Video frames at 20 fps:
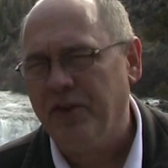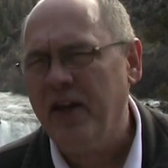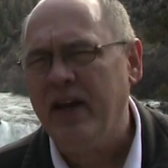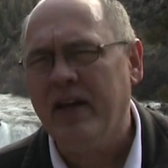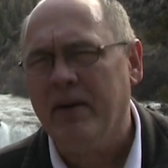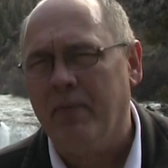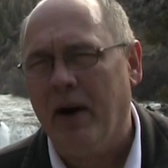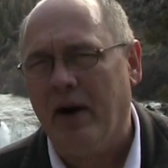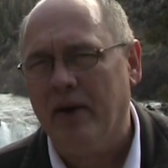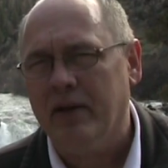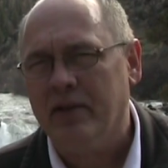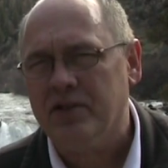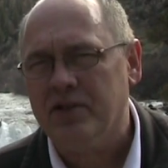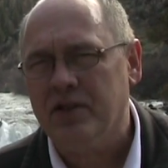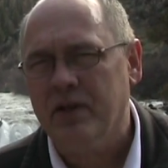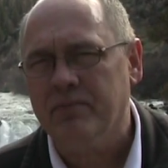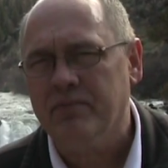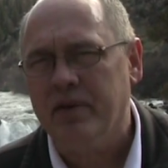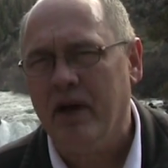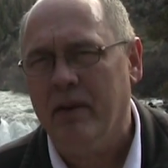think about it,
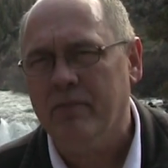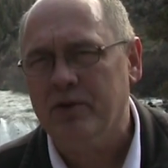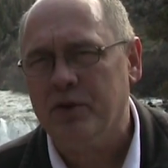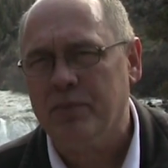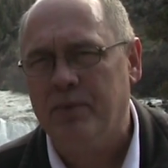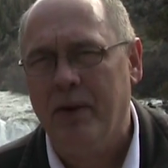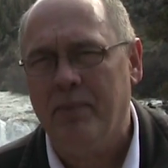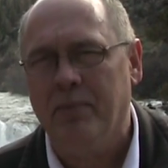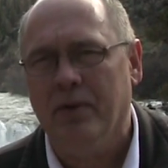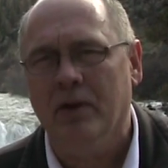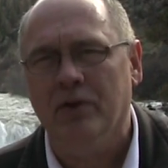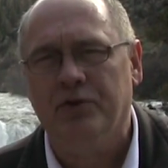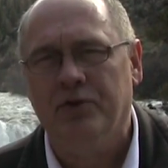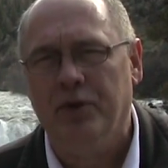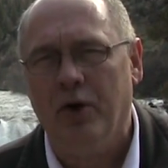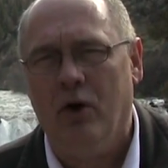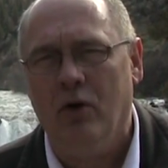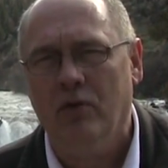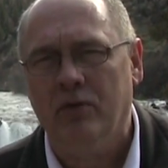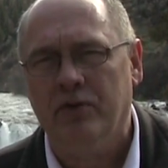sometimes people
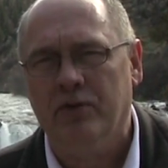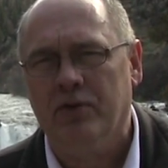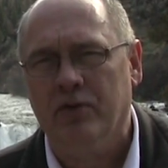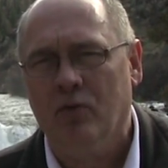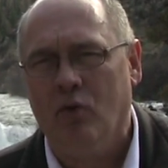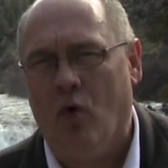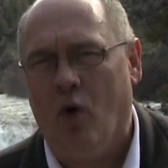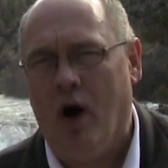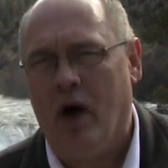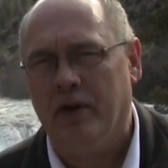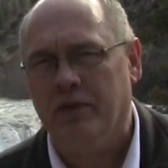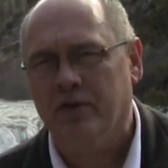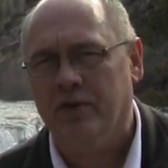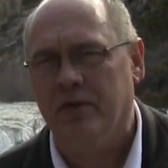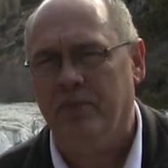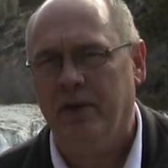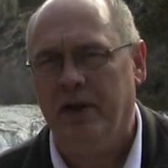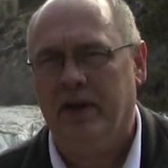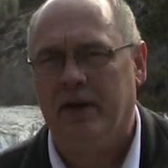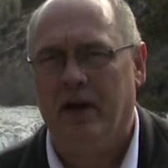don't want
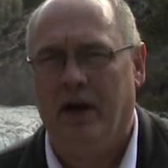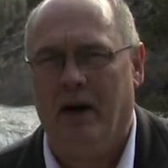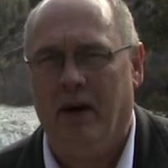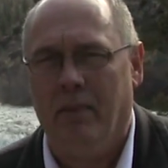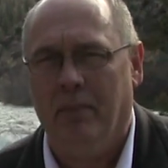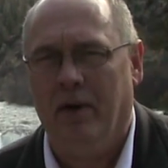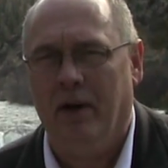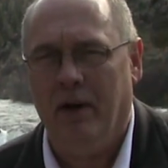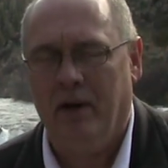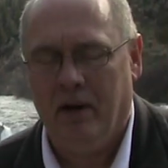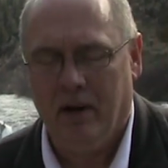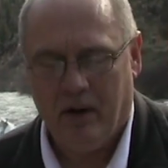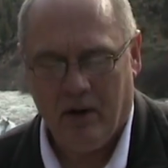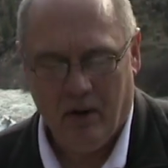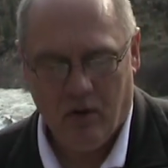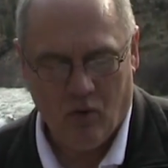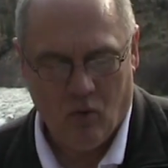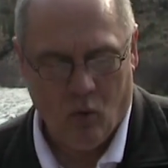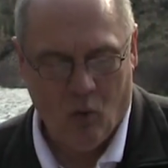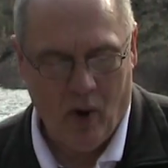to become
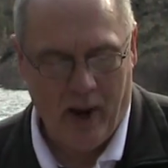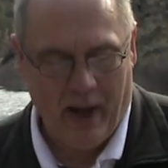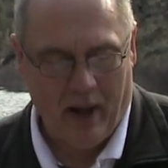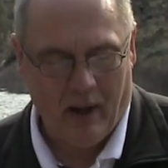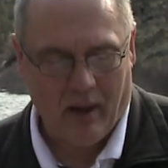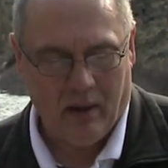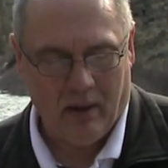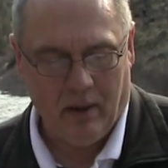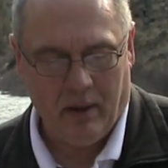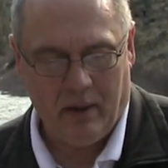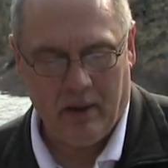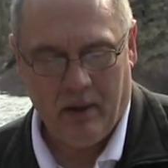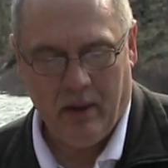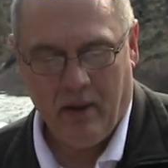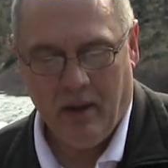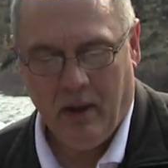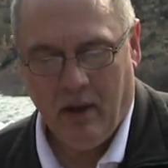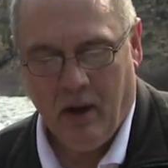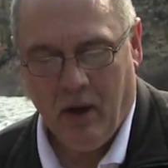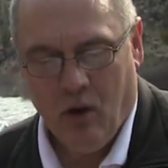well.
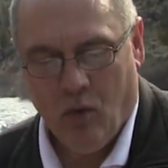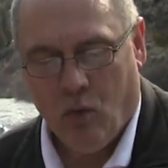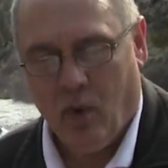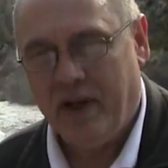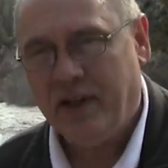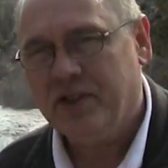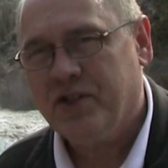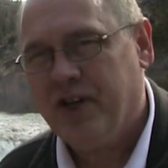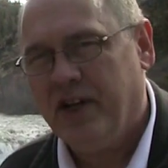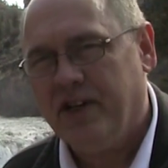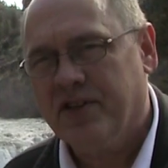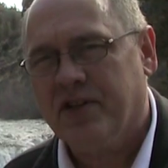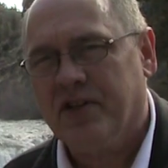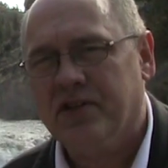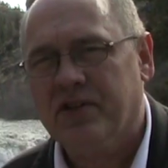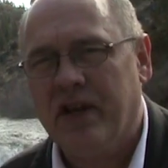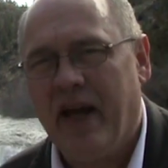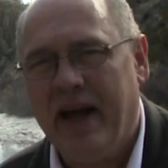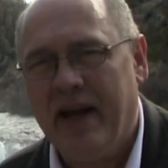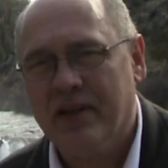When
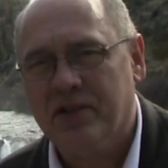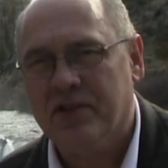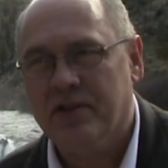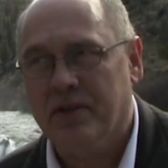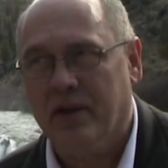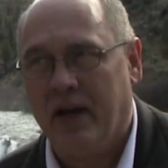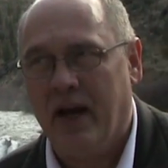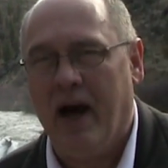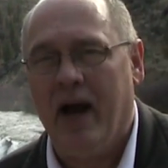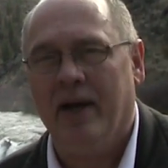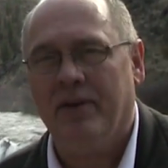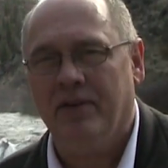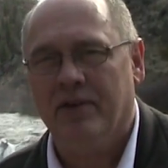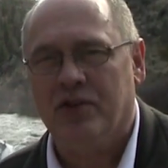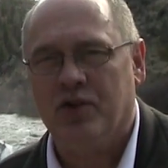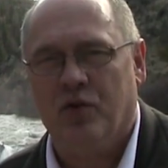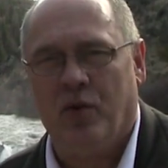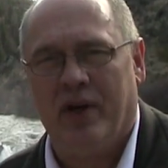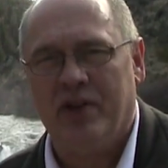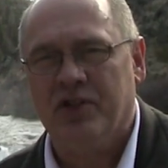Jesus asked the guy
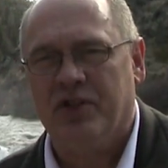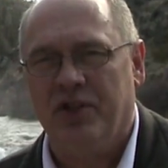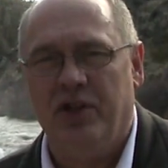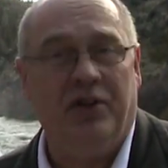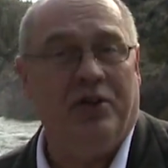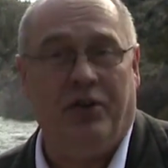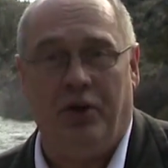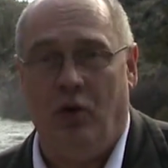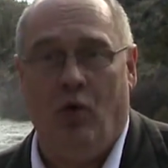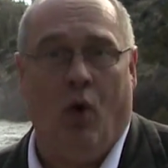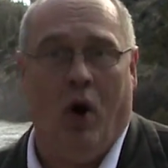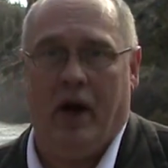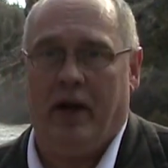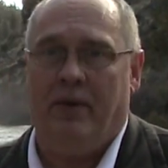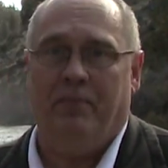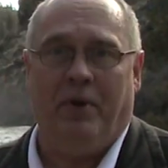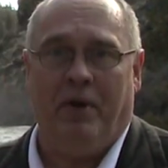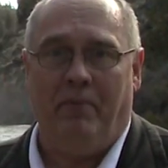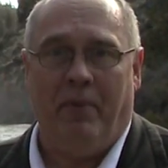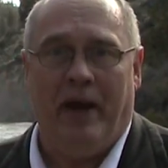this question, "Do you want
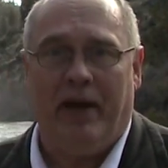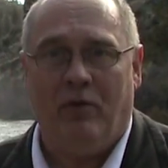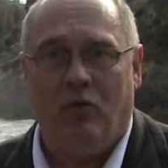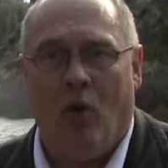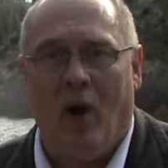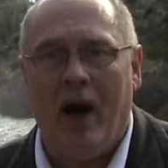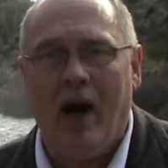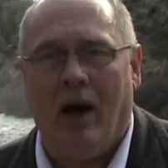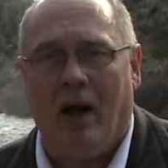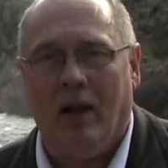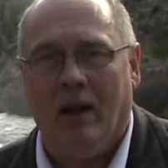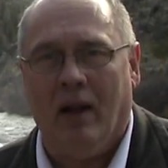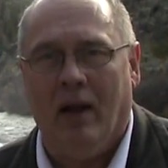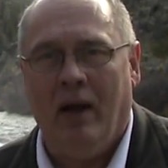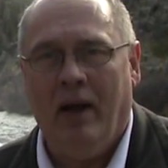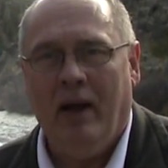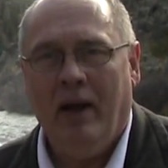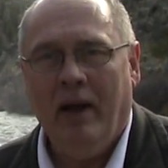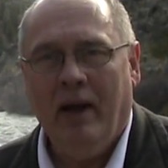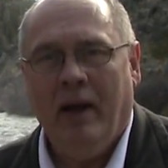to be made well?"
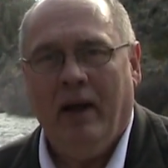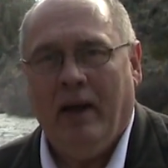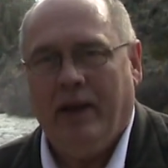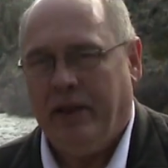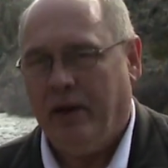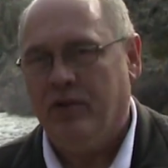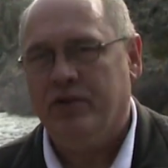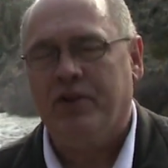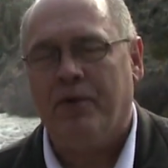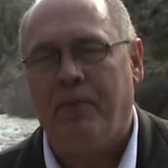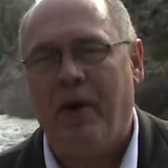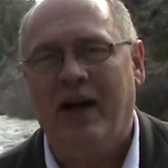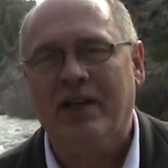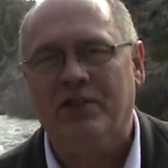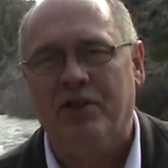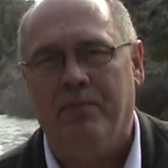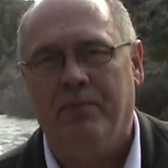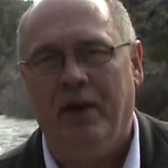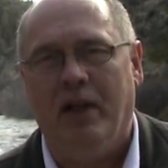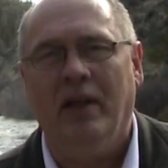there was the
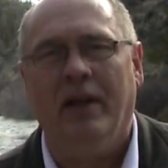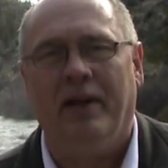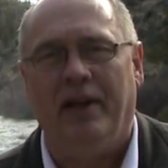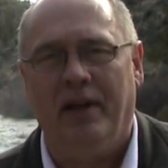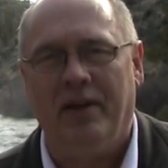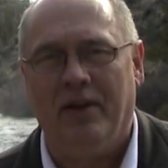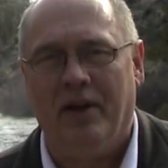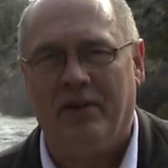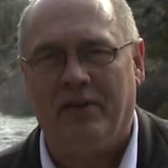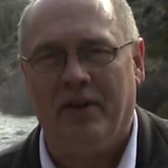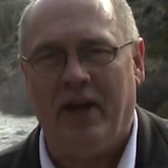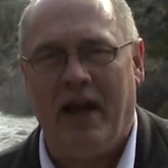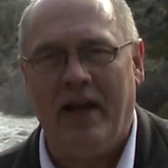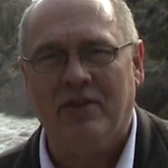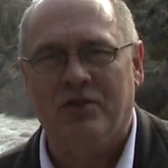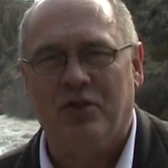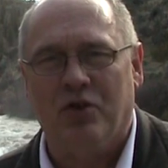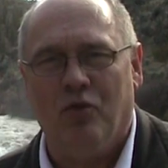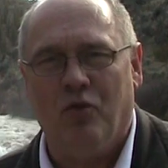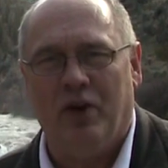possibility that the
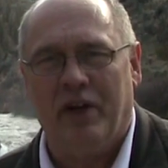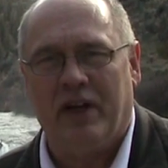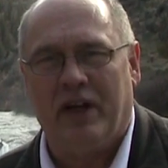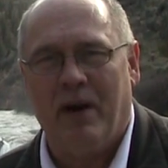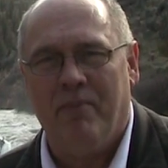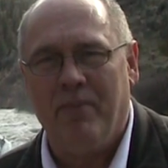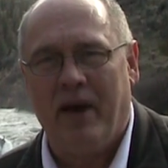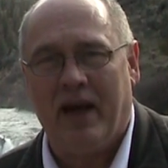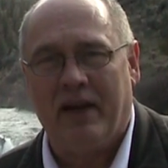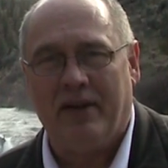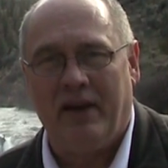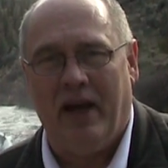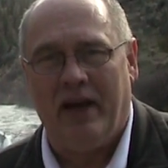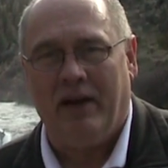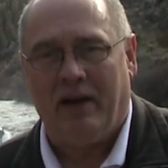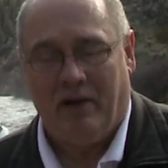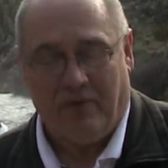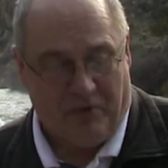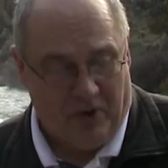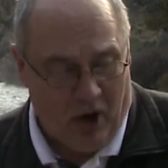answer would have come back
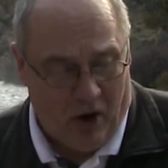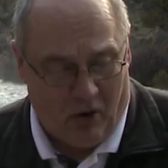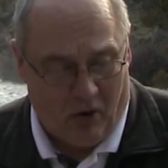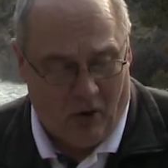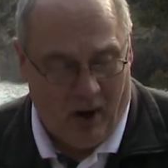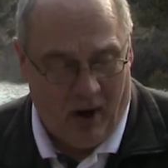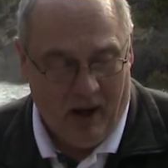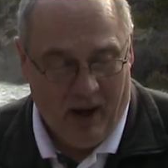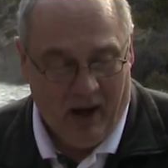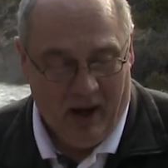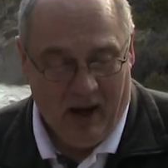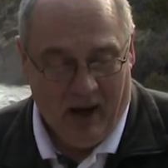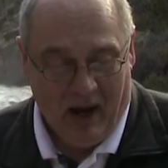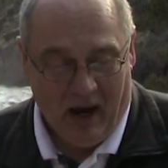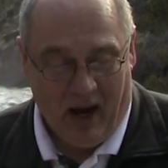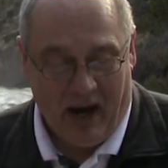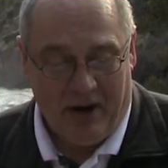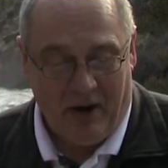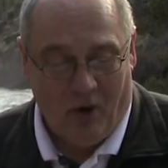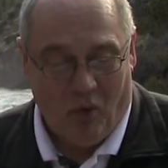negative. "No,
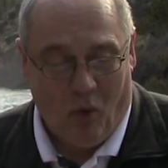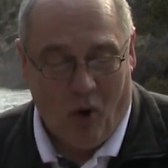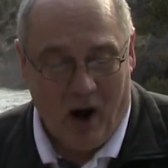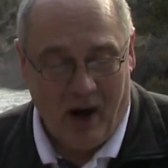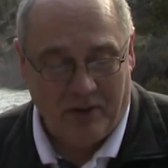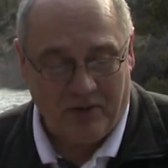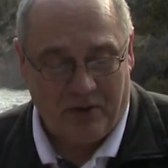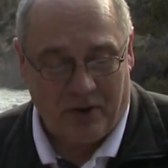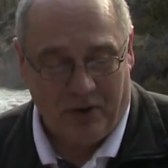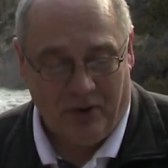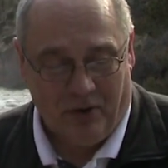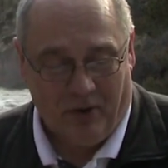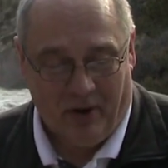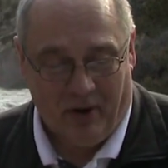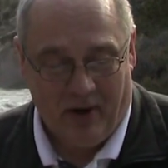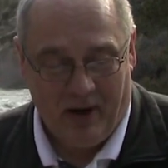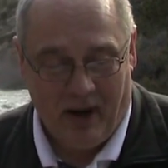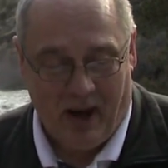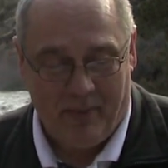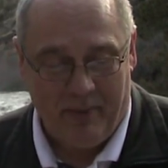I don't want to.
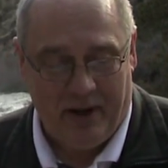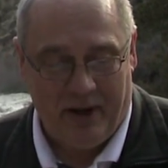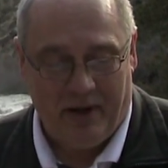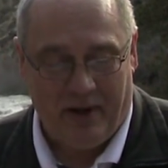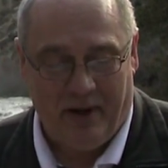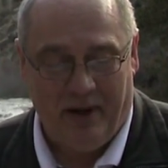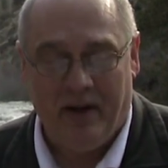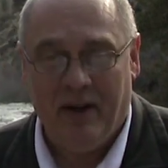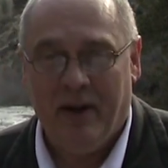I mean,